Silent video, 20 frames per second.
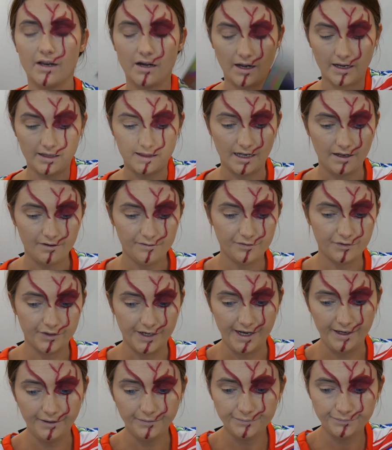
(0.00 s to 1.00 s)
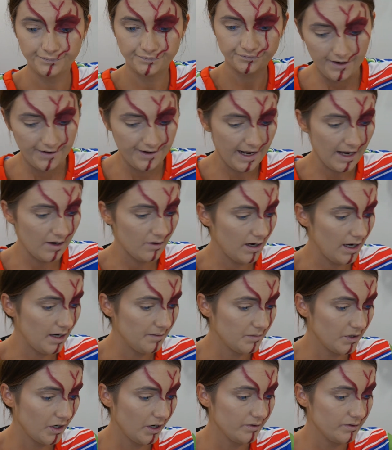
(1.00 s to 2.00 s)
it like that for now. Now
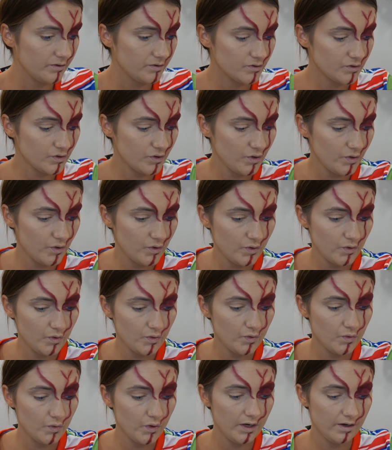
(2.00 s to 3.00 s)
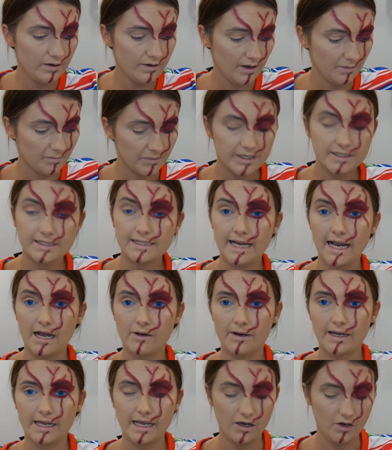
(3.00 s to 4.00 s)
I'm going to see
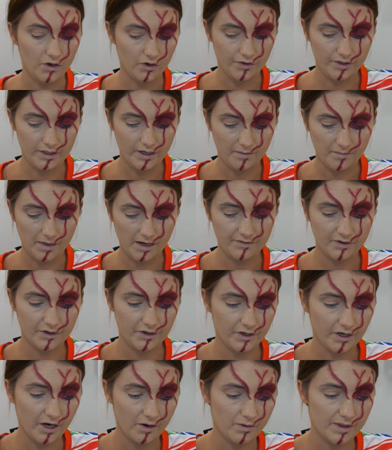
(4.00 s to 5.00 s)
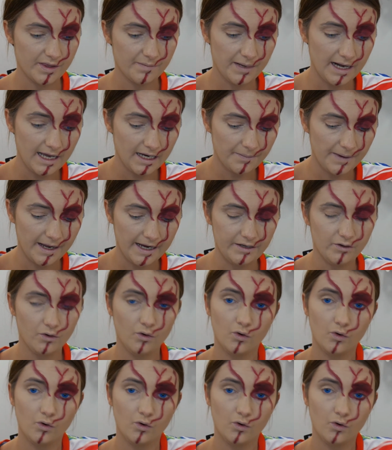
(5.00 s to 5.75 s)
how I get on. I'm either going to go with the black paint